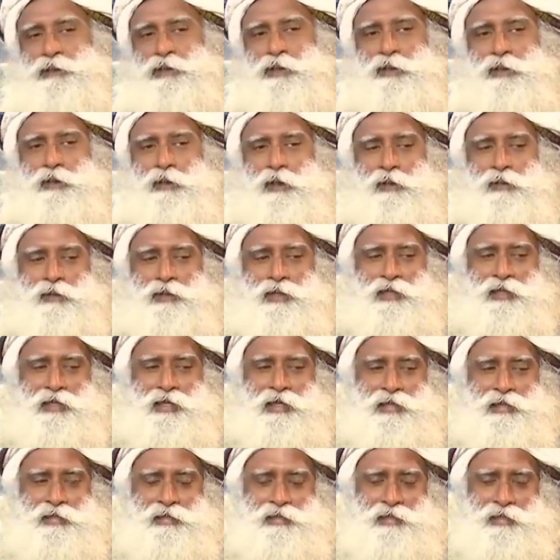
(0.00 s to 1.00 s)
long and
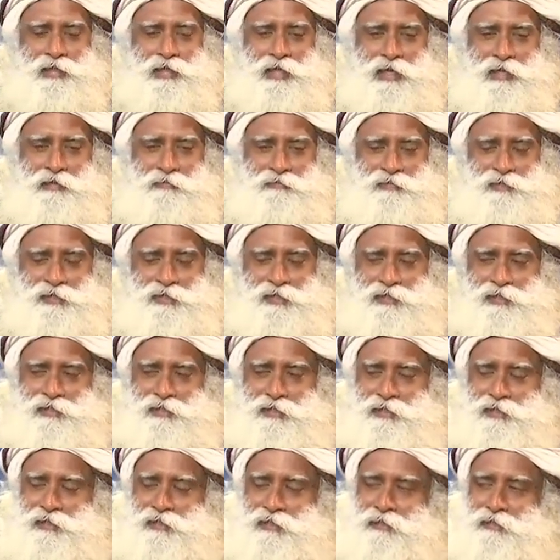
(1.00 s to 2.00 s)
healthy
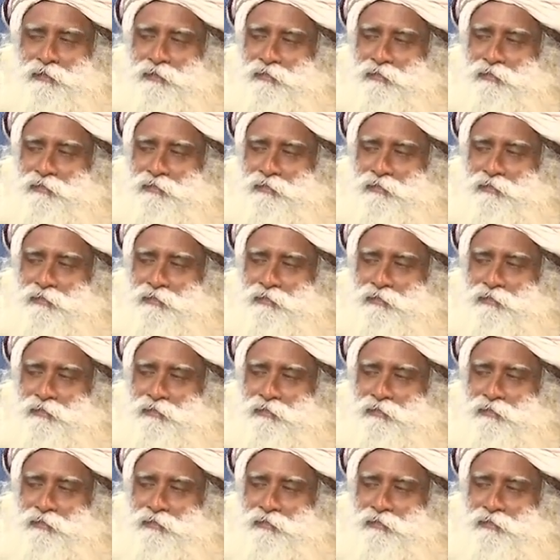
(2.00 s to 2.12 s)
lives.